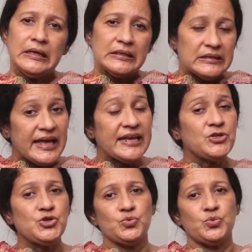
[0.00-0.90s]

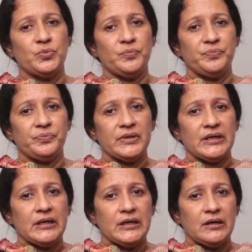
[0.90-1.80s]
then too,
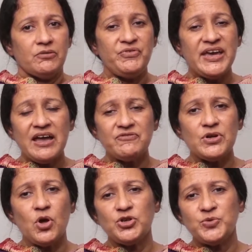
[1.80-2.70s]
we have
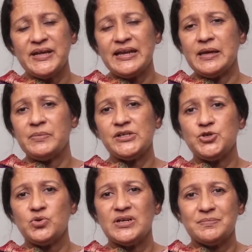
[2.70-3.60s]
not been able
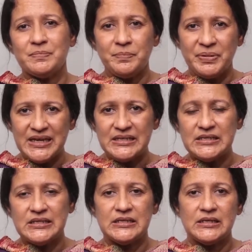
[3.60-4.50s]
to
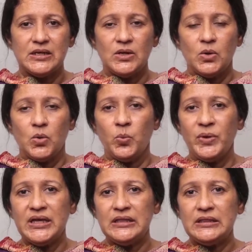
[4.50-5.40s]
compete
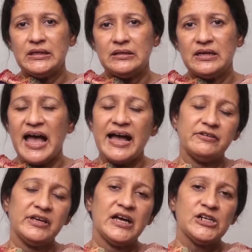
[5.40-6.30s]
with the
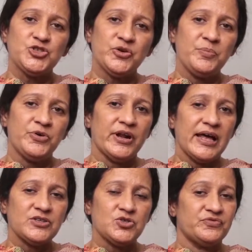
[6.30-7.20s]
agricultural
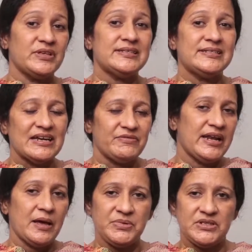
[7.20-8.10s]
products of the
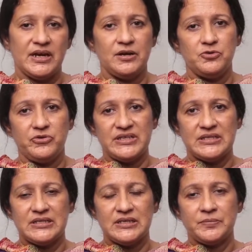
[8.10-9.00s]
developed
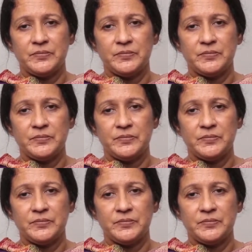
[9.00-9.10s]
countries.